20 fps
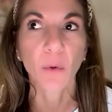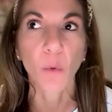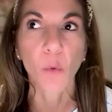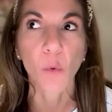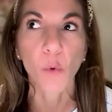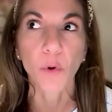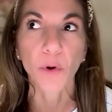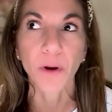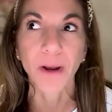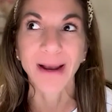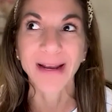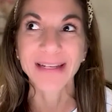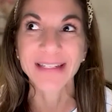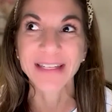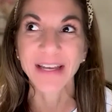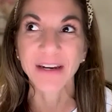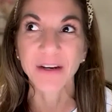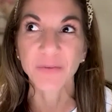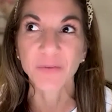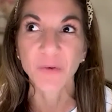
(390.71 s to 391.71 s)
or
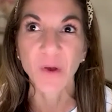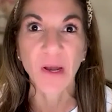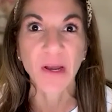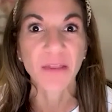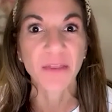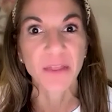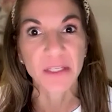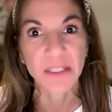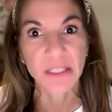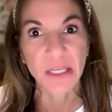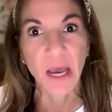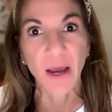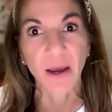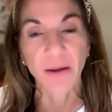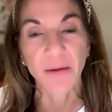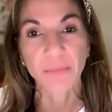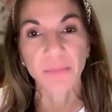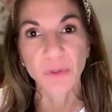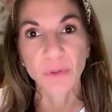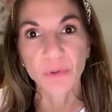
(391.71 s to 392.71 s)
identify the
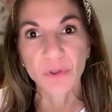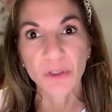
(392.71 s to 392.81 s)
time you